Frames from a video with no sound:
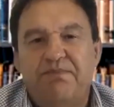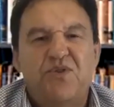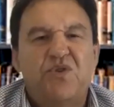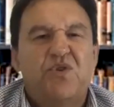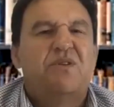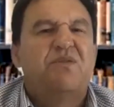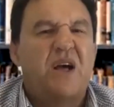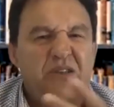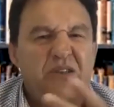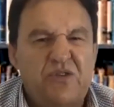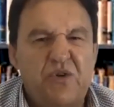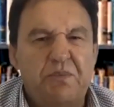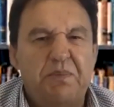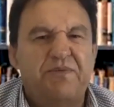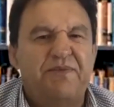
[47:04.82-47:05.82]
sort of like
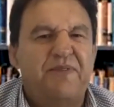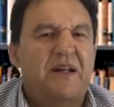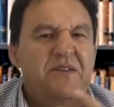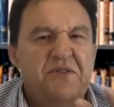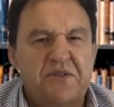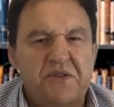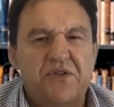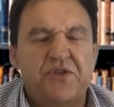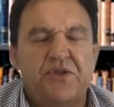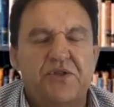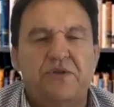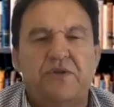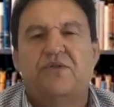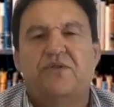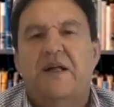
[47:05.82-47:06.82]
super funds,
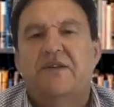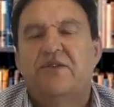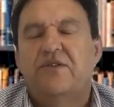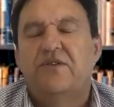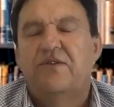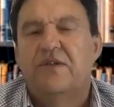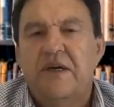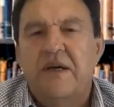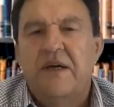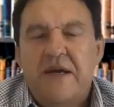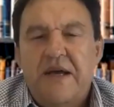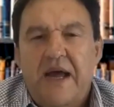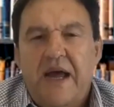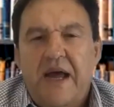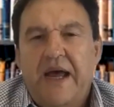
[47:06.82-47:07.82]
insurance funds,
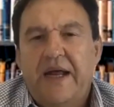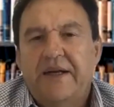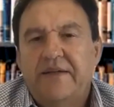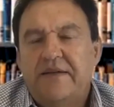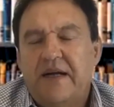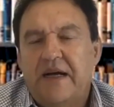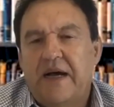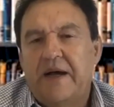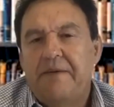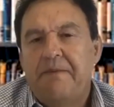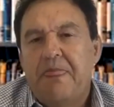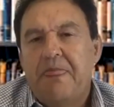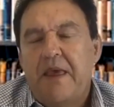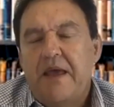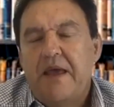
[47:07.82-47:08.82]
and
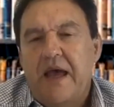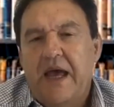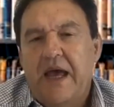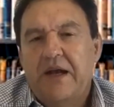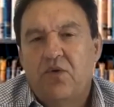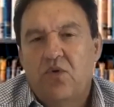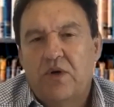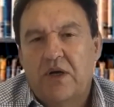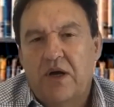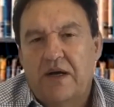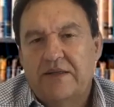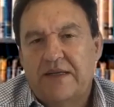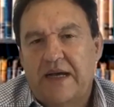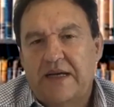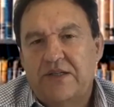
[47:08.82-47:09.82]

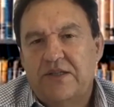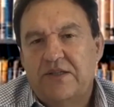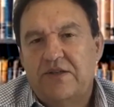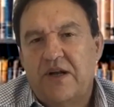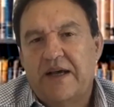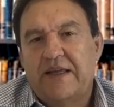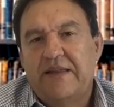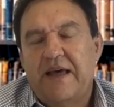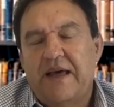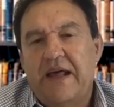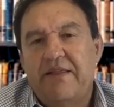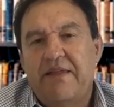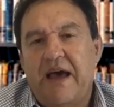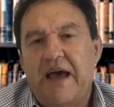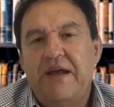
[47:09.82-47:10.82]
organizations like
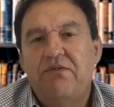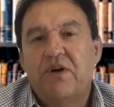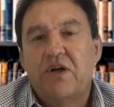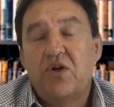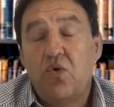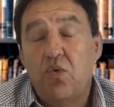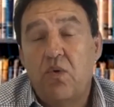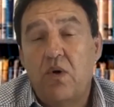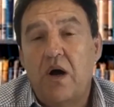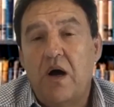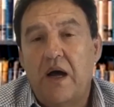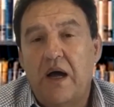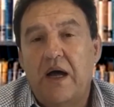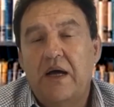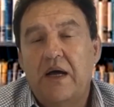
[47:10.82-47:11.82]
that. They
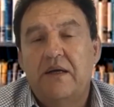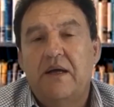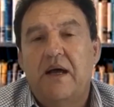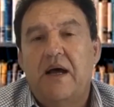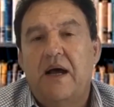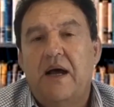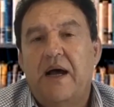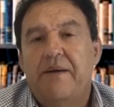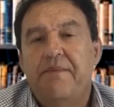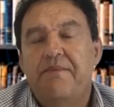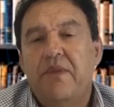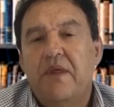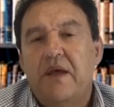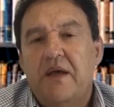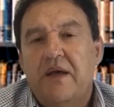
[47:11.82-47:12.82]
require
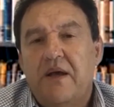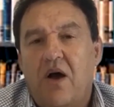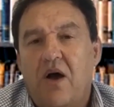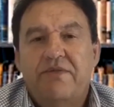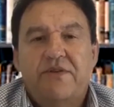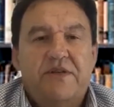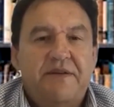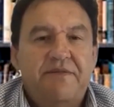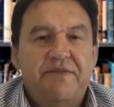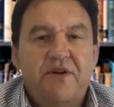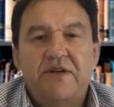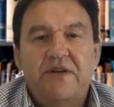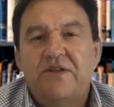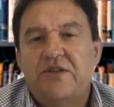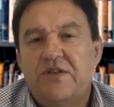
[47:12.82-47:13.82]
obviously
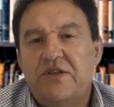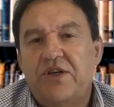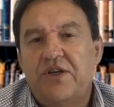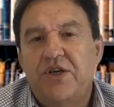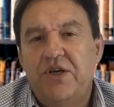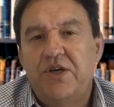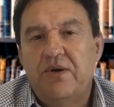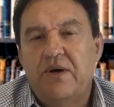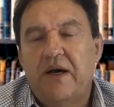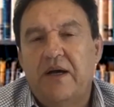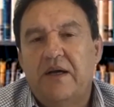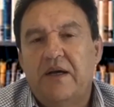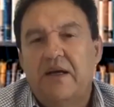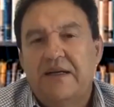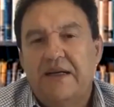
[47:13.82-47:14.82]
very
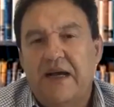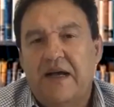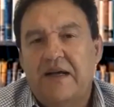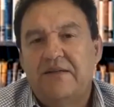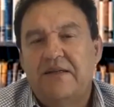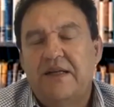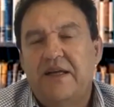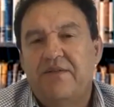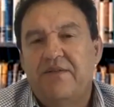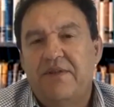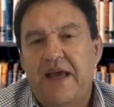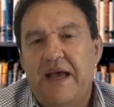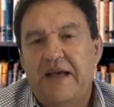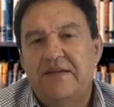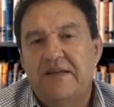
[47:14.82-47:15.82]
secure custody of
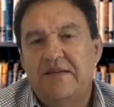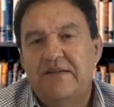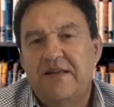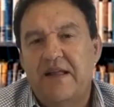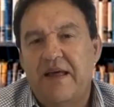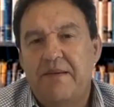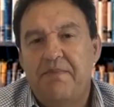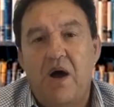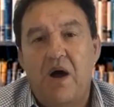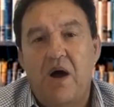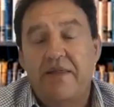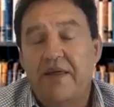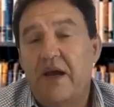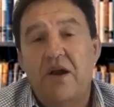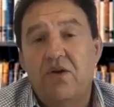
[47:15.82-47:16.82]
the assets that they buy.
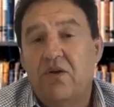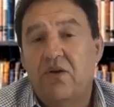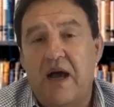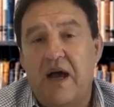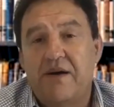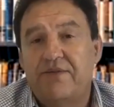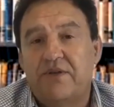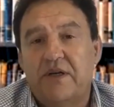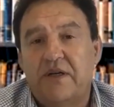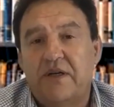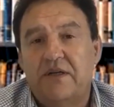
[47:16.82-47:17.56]
They don't look after it.